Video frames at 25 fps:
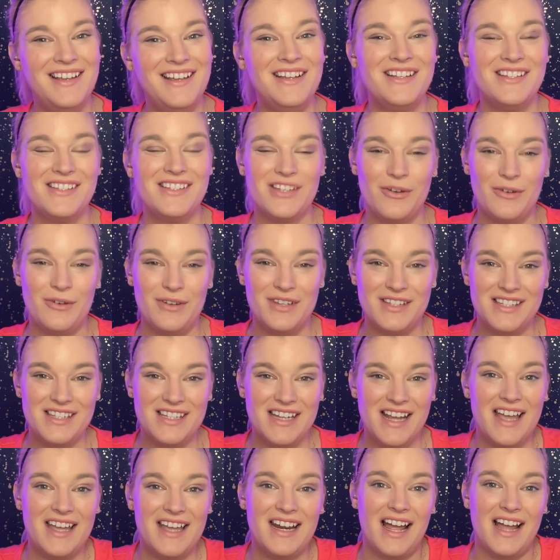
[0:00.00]
So
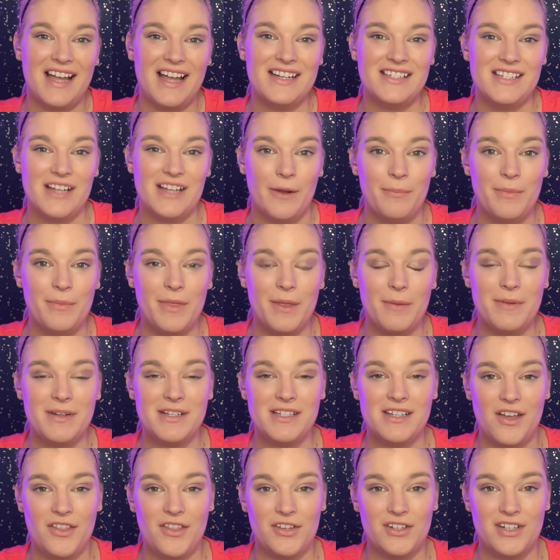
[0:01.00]
instead, I dump them
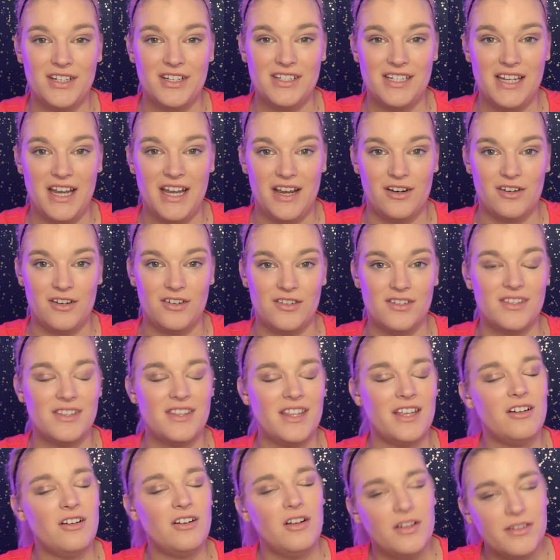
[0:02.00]
into other containers
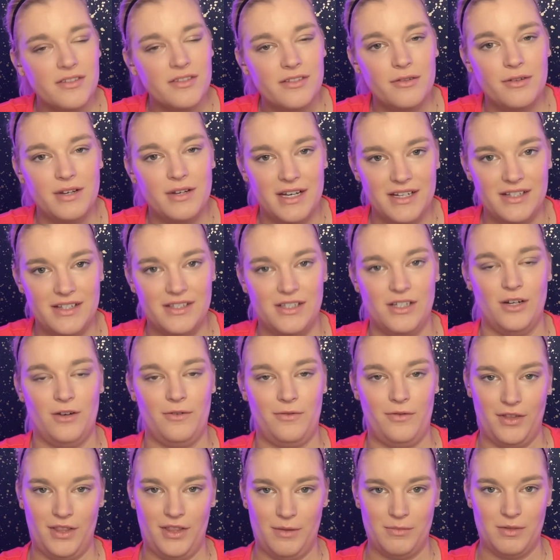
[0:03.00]
that are also easier
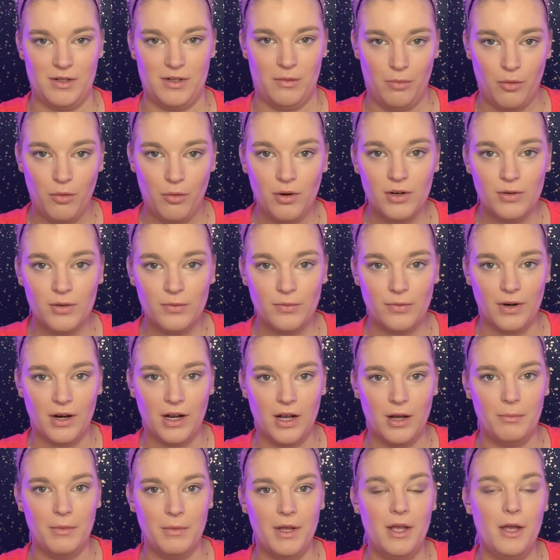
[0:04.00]
for them to pour
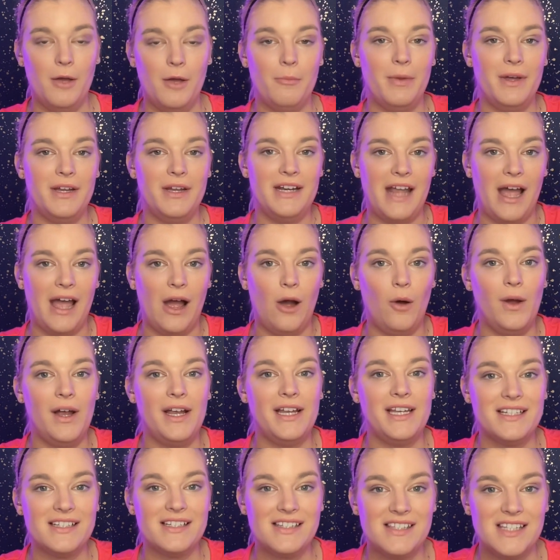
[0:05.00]
from, but now I
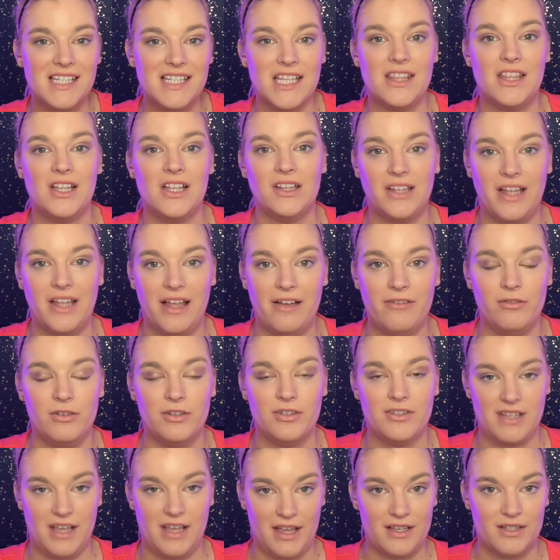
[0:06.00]
can see the
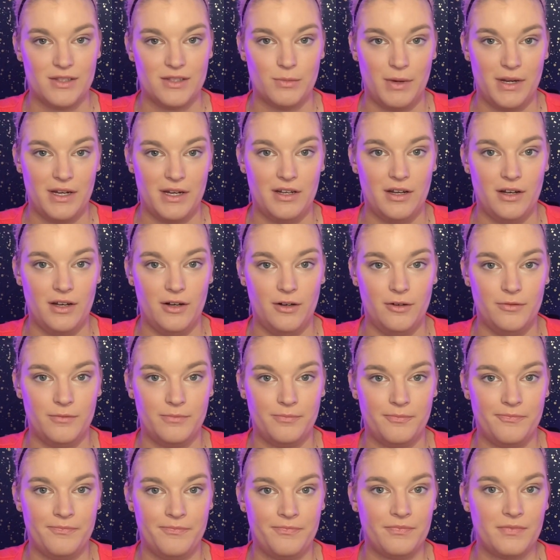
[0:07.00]
levels as we go.
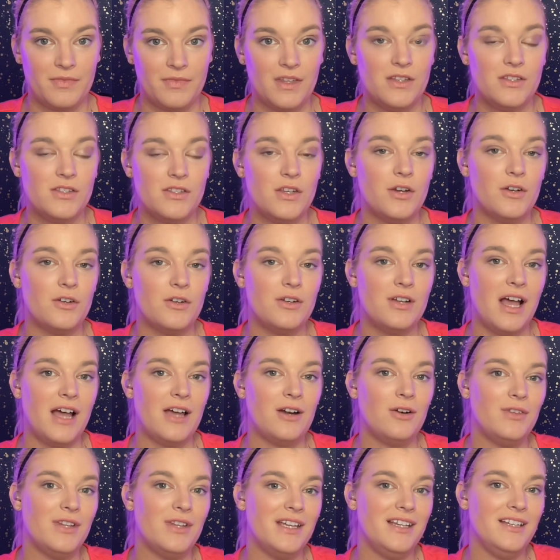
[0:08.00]
So you're not
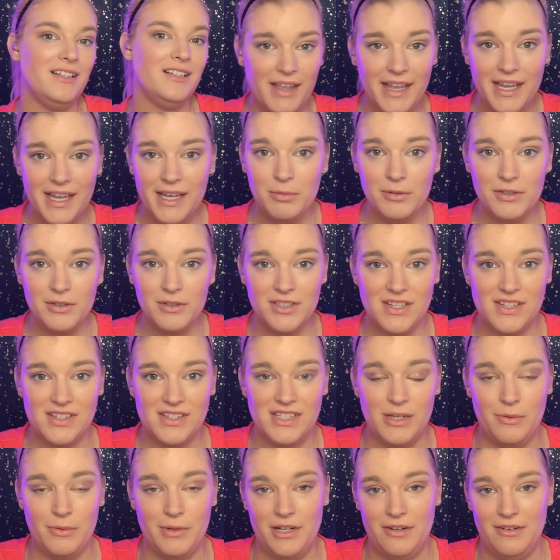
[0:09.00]
only able to
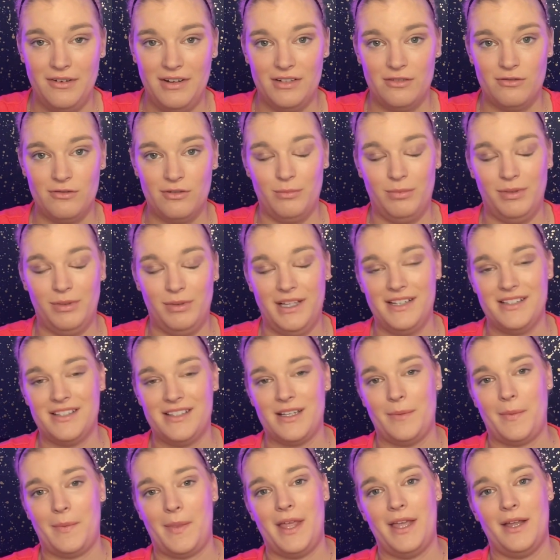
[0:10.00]
see when you need to replace
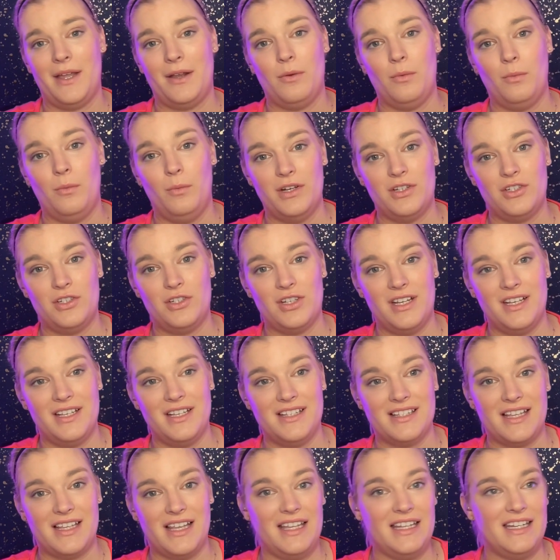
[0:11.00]
something, which
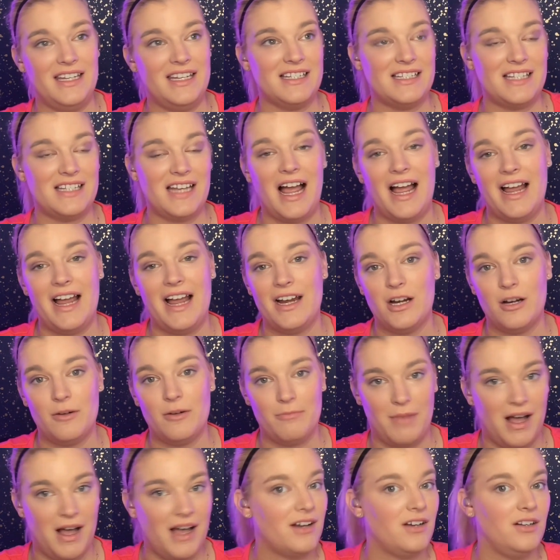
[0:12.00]
is an entire
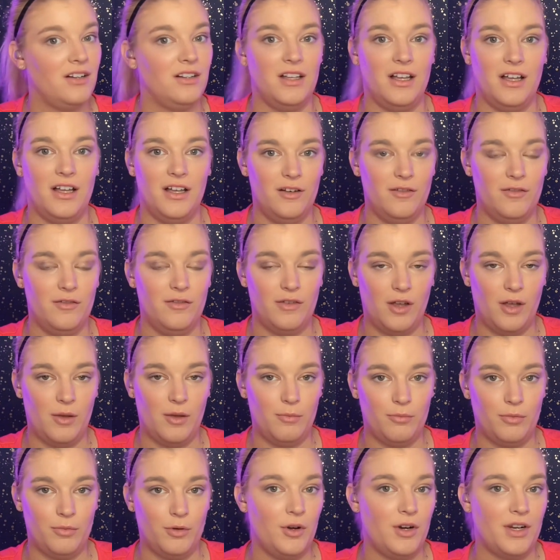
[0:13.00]
model of
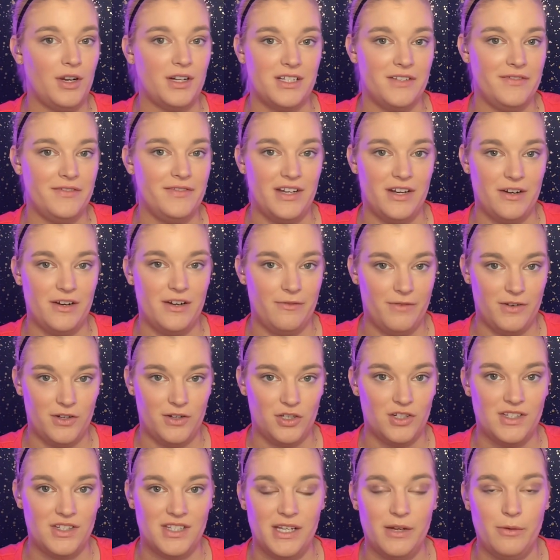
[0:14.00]
productivity and
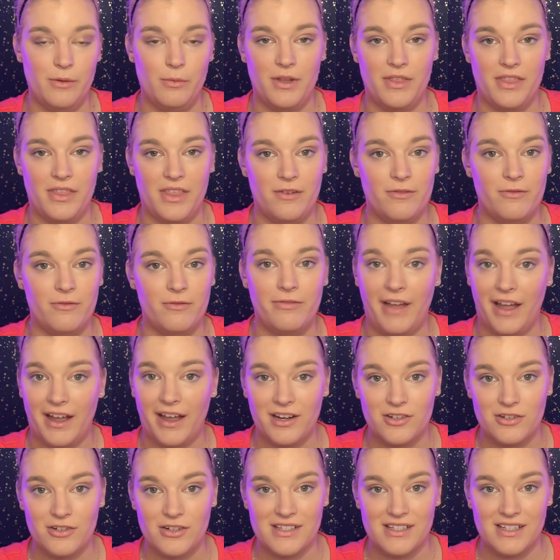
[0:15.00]
efficiency within
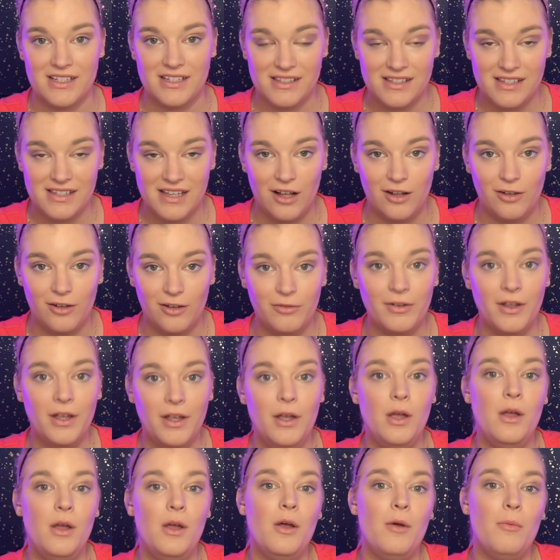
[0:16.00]
factories itself,
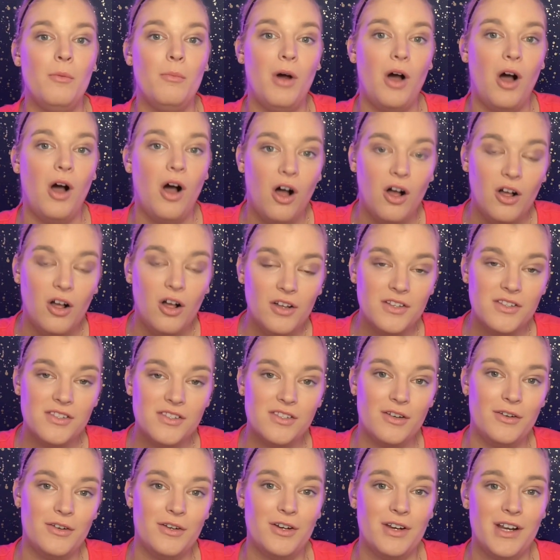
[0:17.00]
but
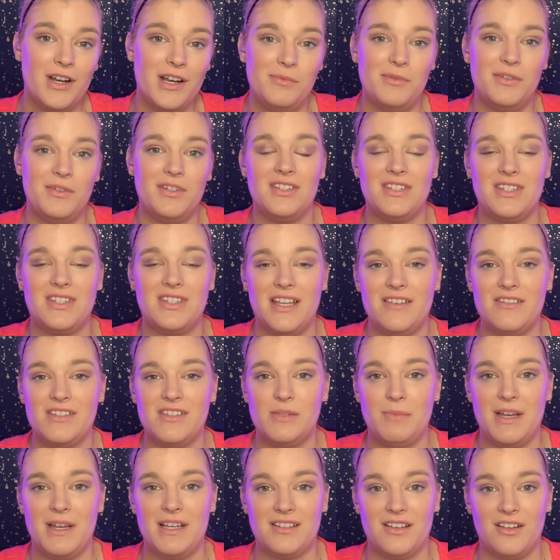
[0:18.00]
also you're able to save
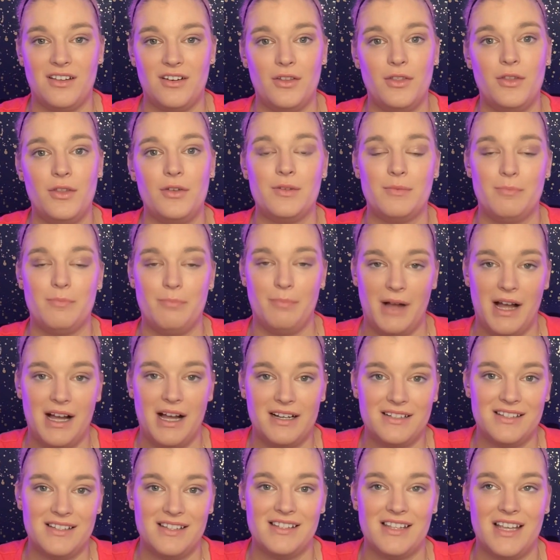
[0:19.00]
space on all those
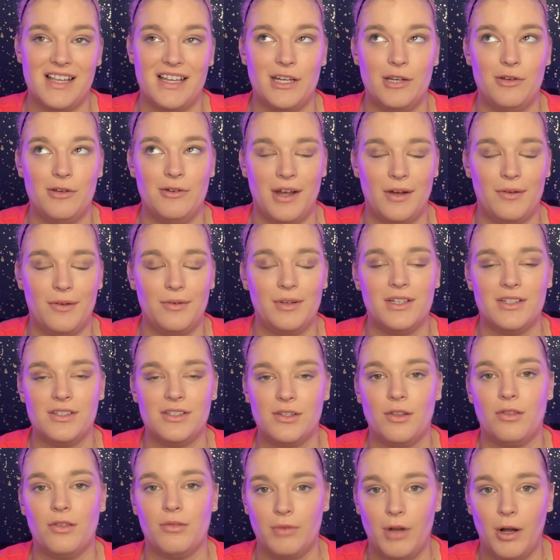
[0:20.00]
boxes that you now get
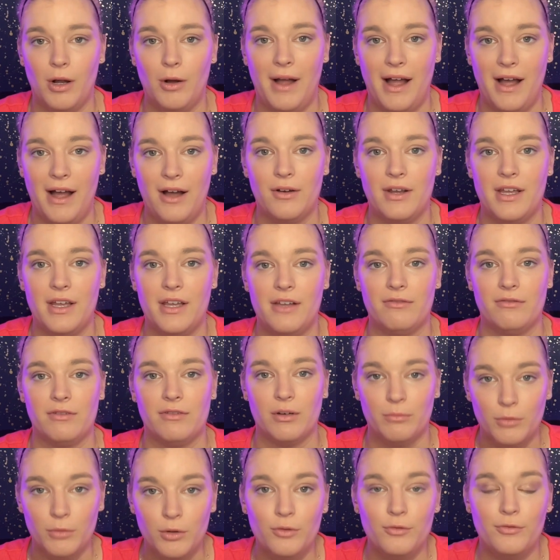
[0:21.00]
to throw out and
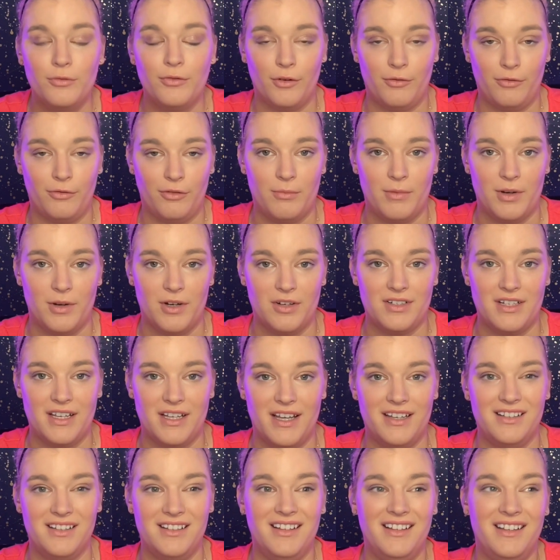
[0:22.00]
remove from your
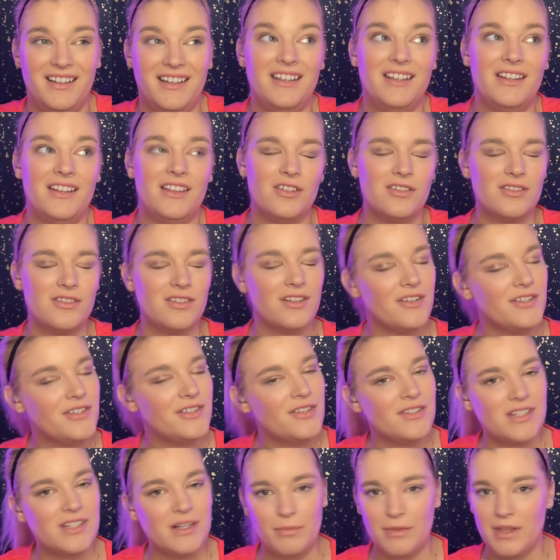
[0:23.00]
day. There's
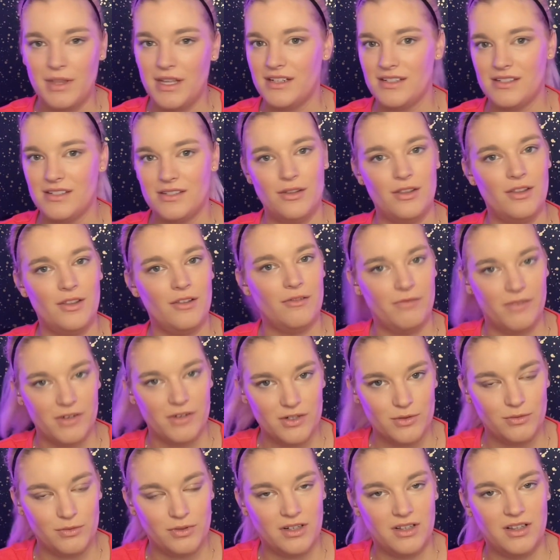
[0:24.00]
also something to the
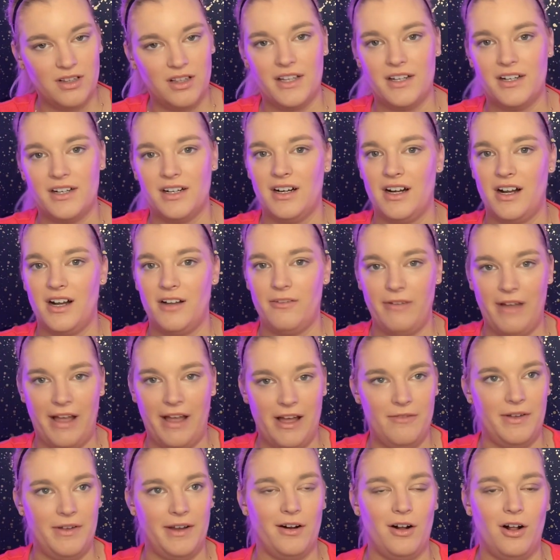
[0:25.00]
visual clutter of
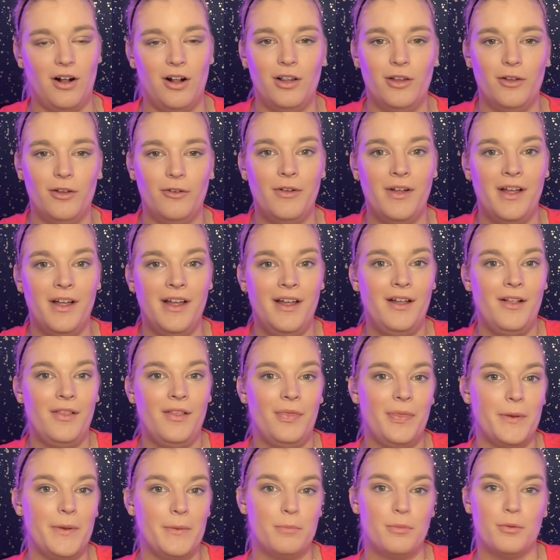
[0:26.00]
having all of
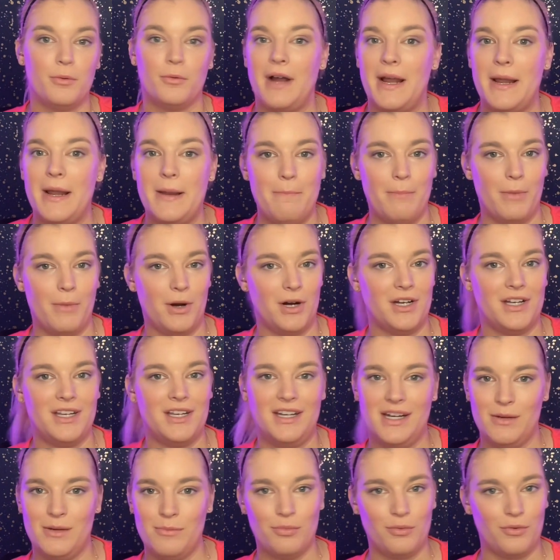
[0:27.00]
the bright
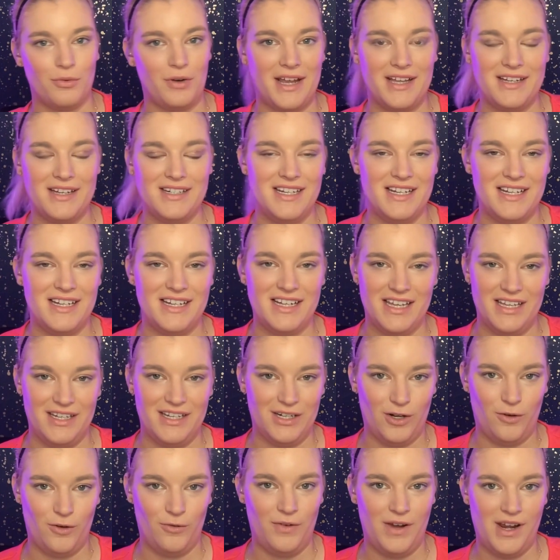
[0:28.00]
marketing branding in
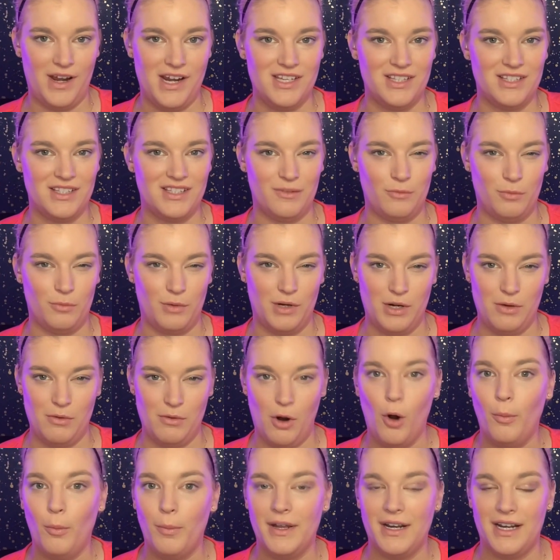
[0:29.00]
your face when you
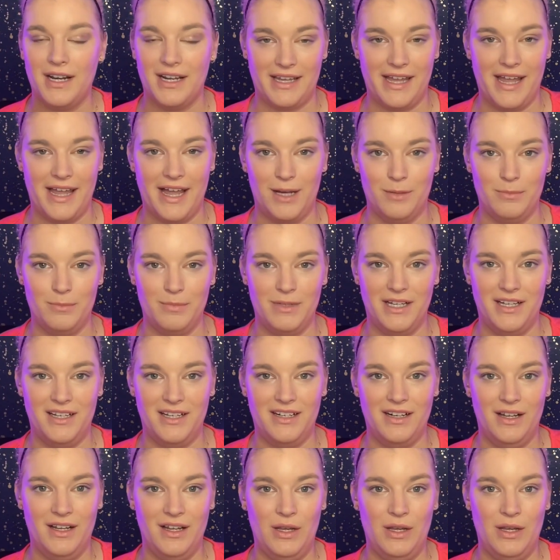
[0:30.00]
open a cabinet.